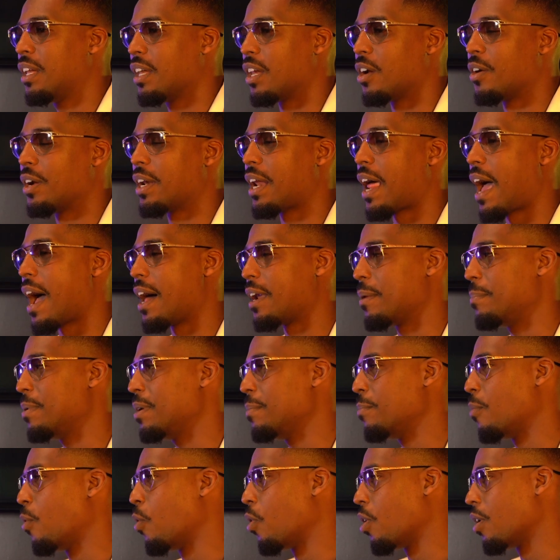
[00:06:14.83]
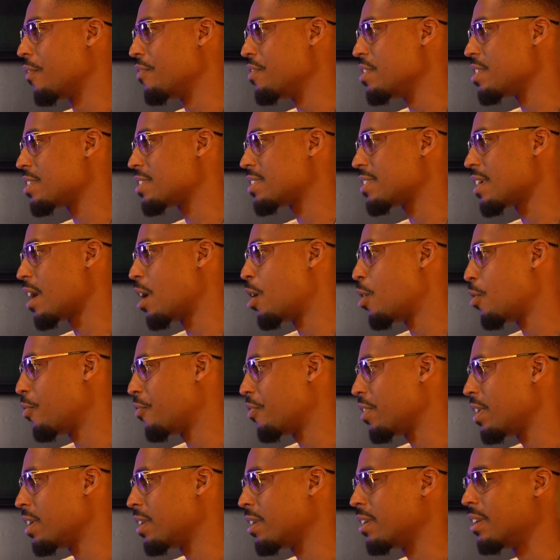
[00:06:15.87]
learning how to be more of
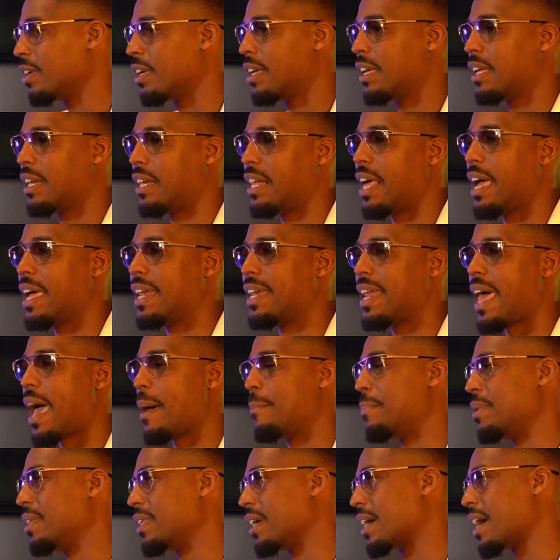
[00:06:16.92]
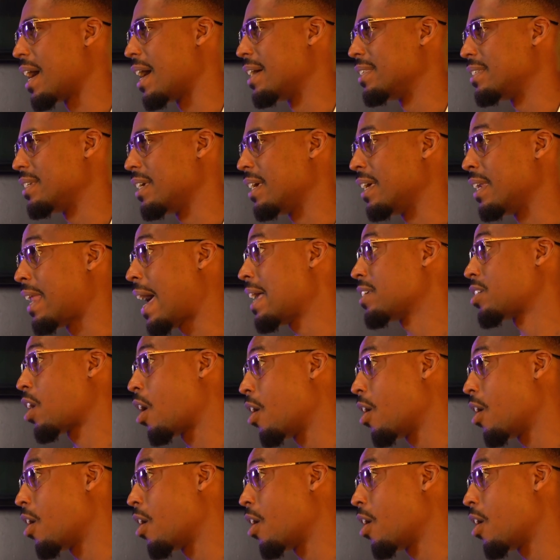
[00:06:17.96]
yourself and letting that be the content. And that's